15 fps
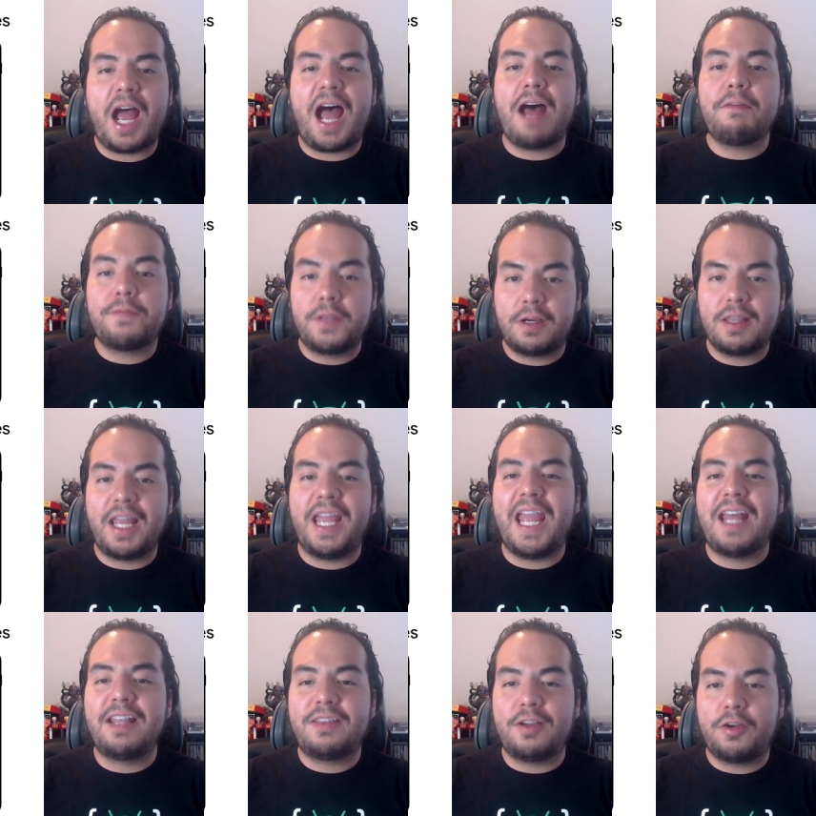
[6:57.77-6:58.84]
after they
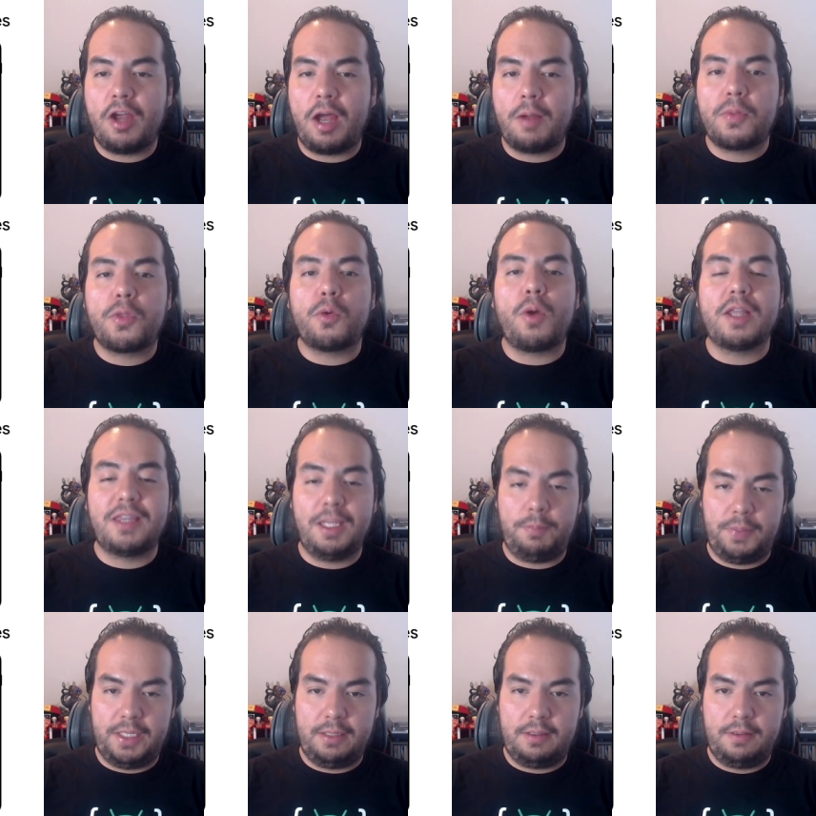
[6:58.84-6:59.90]
enter your app through a
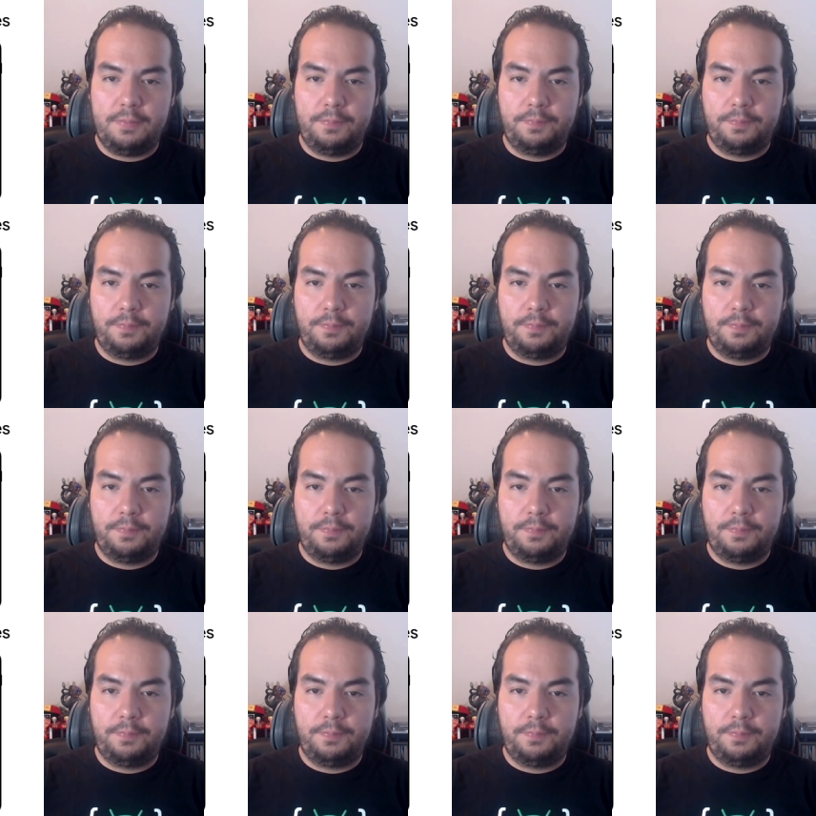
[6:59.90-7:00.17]
deep link.